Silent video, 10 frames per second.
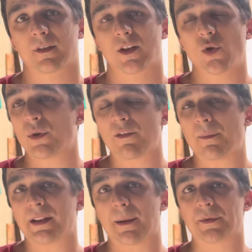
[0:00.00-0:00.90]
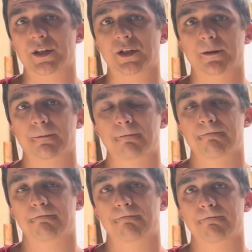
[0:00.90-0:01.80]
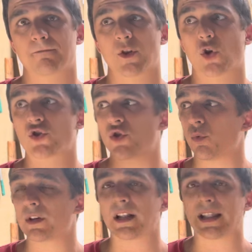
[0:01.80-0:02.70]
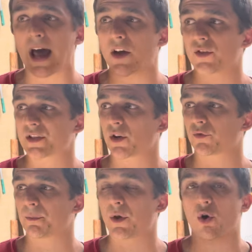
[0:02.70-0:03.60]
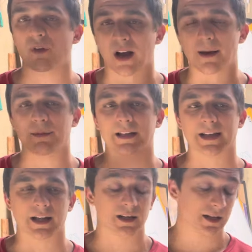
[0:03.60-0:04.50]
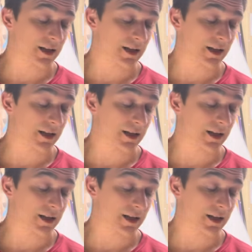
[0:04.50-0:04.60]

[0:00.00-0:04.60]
You would never be in that position because you wouldn't allow yourself to be overcome like that.